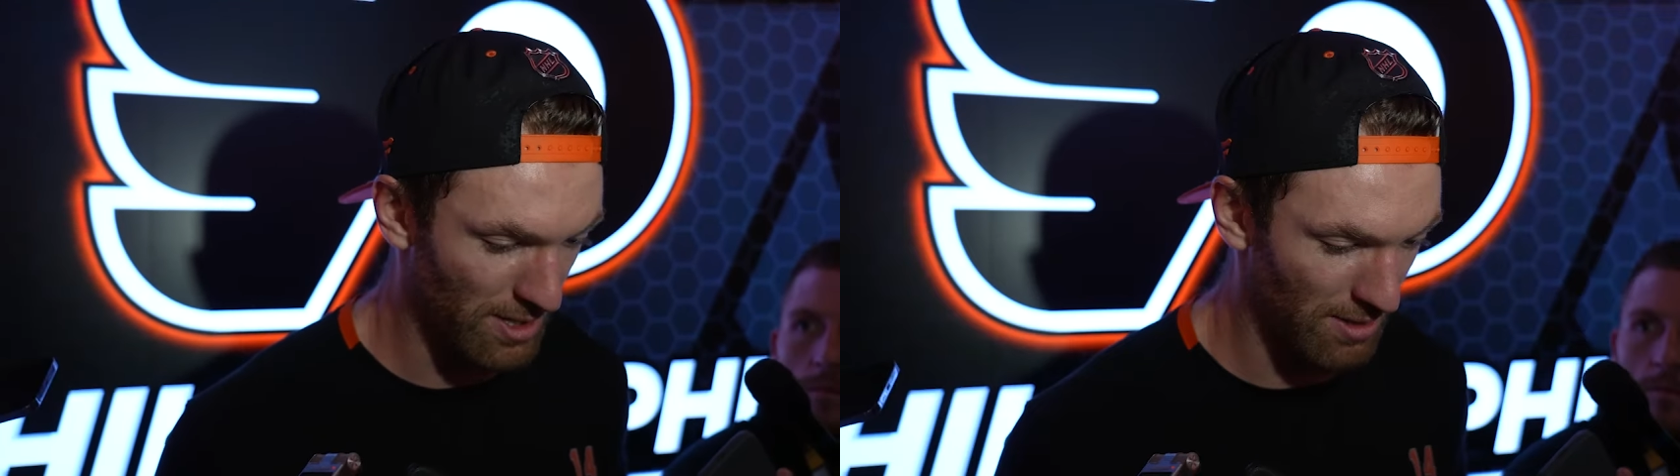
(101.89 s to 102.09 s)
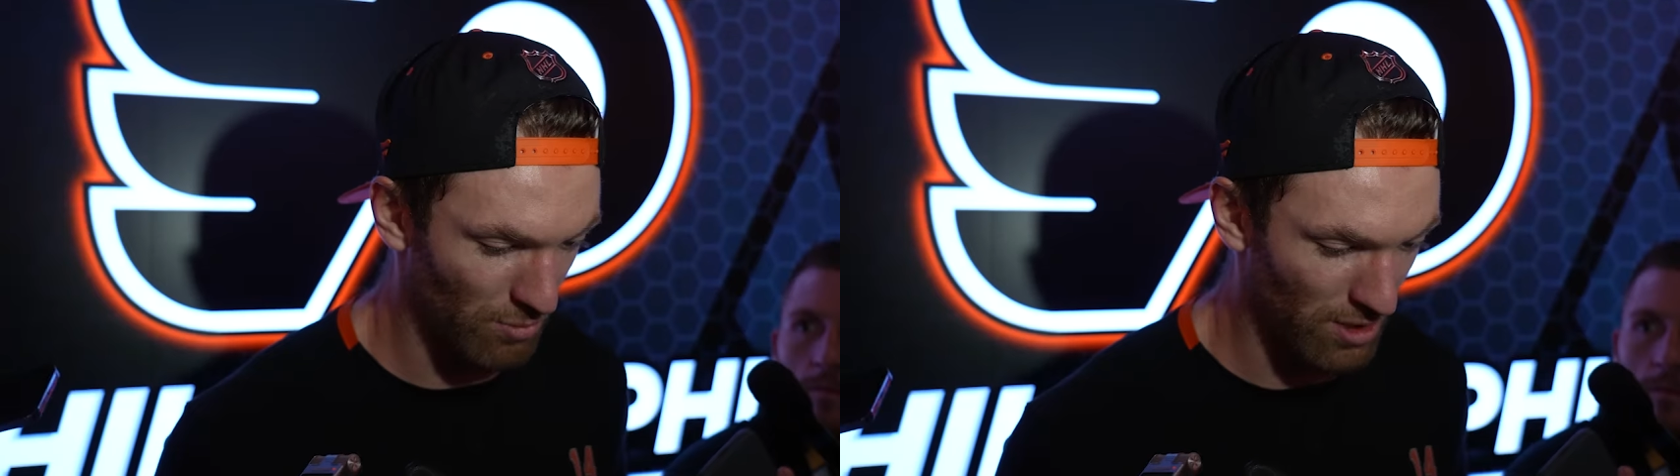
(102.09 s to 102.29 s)

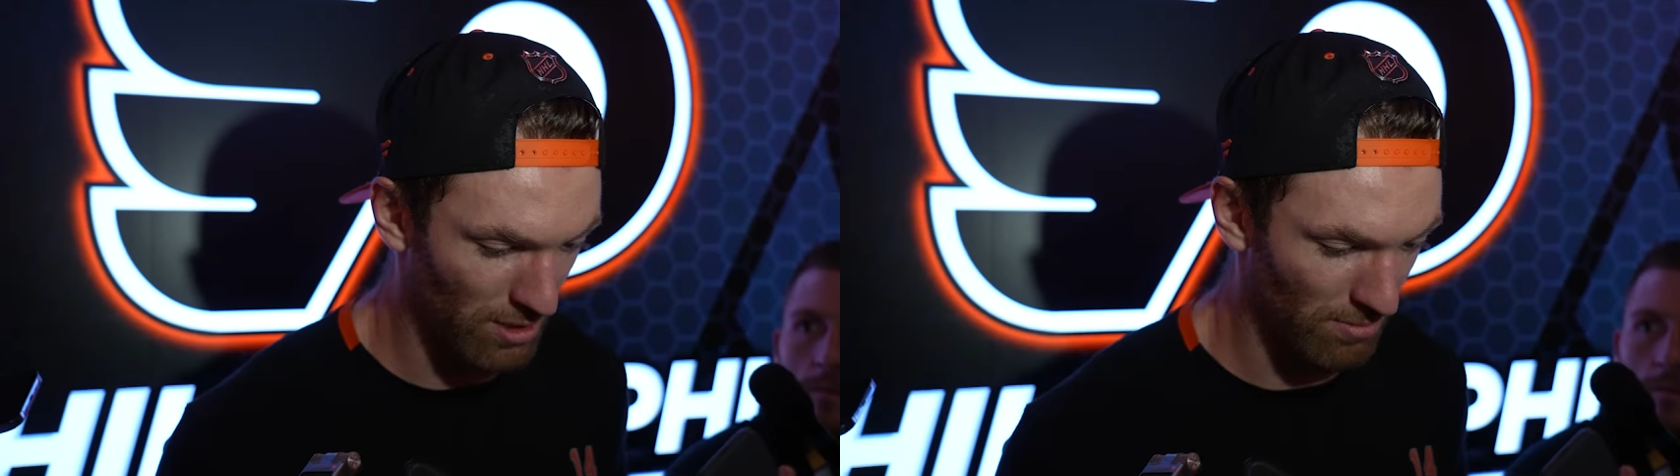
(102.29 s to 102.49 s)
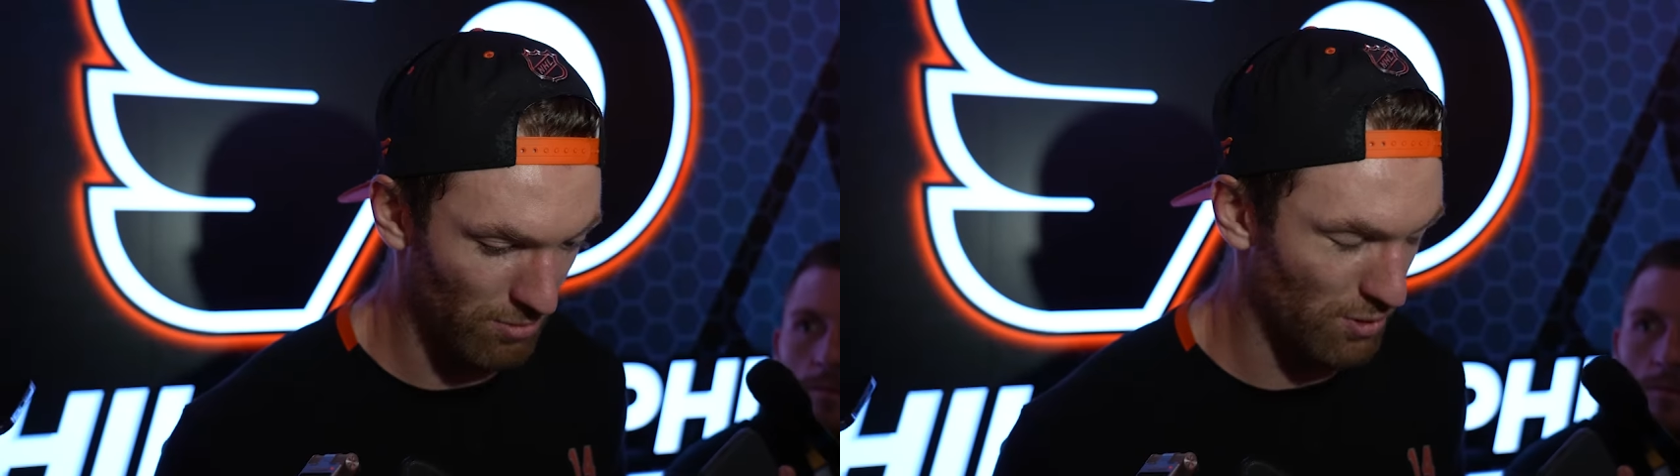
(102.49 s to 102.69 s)
team we
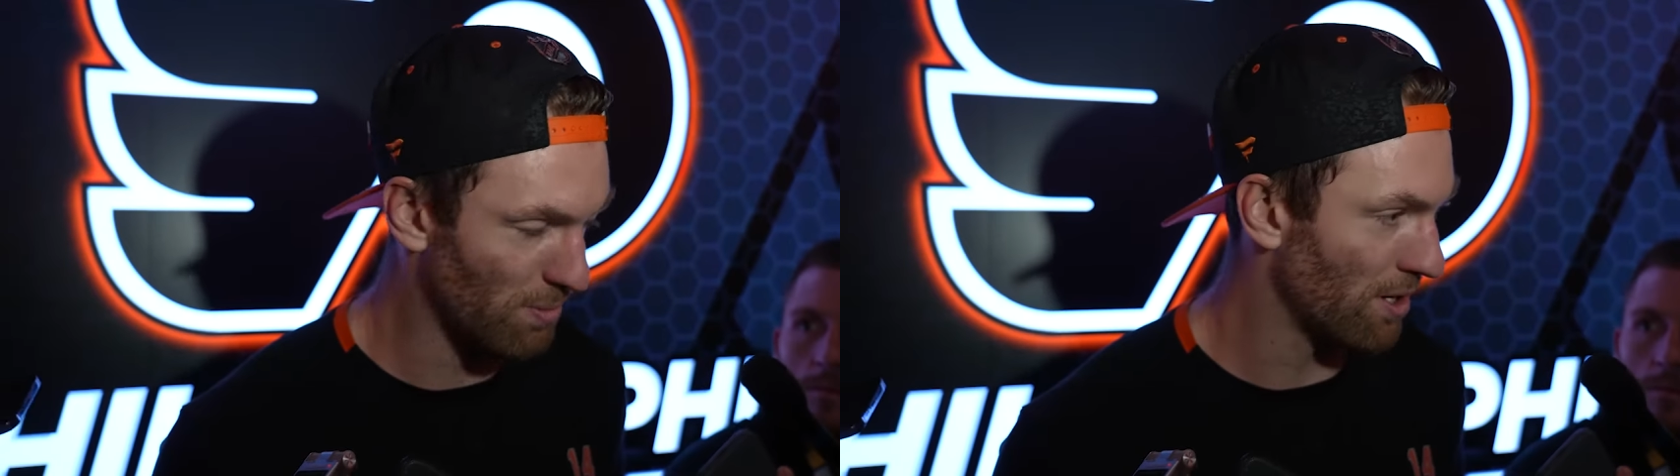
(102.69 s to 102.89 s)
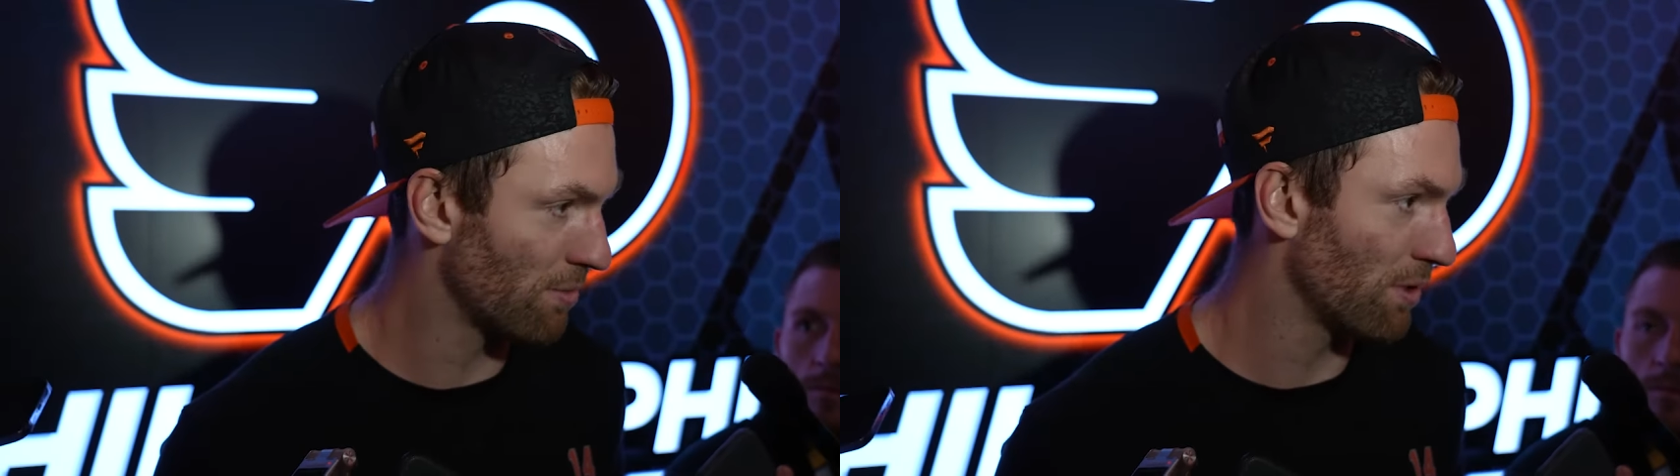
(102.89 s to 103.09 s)
all
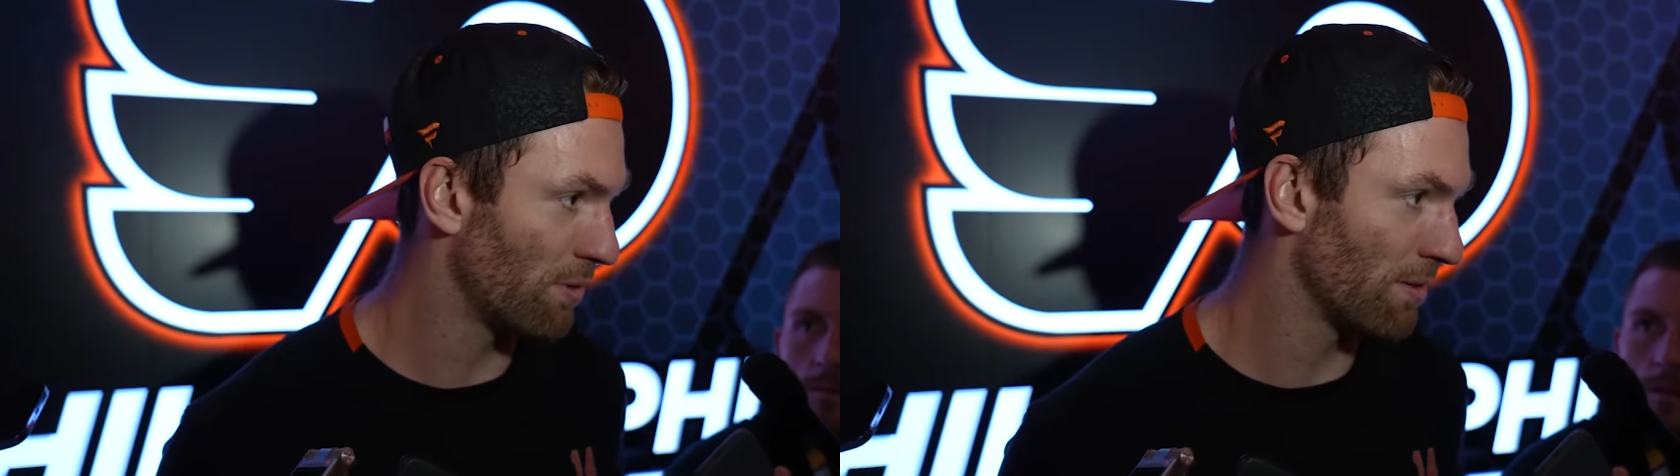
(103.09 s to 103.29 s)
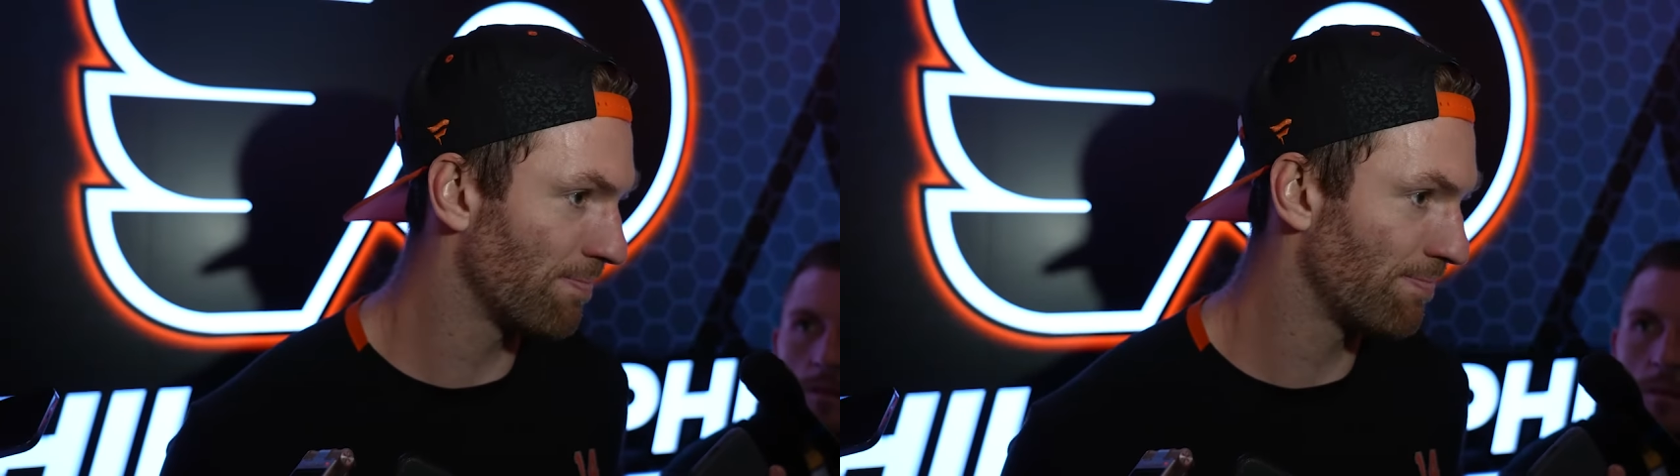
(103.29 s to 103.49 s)
responded really well.